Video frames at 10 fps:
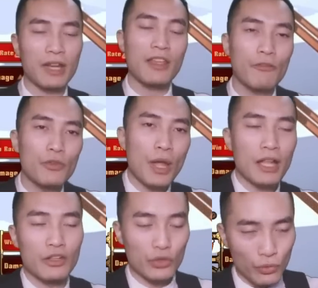you had
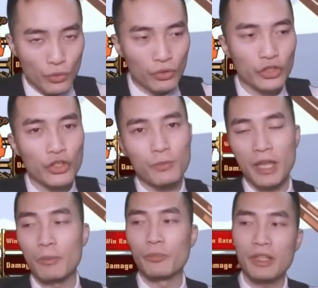control, you'd be
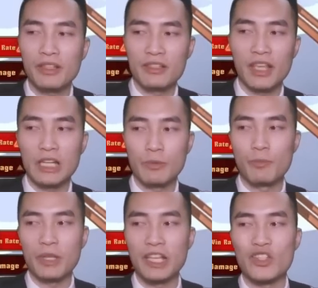able to beat the stage, but
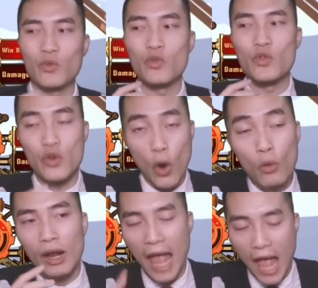because you don't
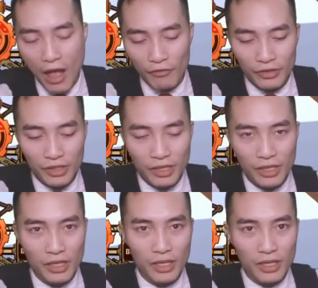have
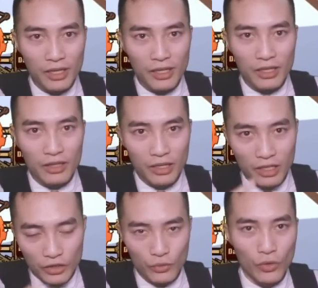
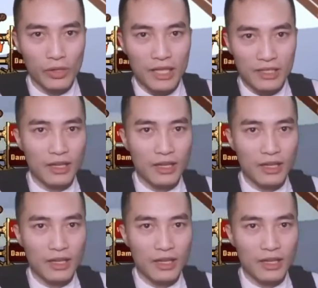control, it sucks.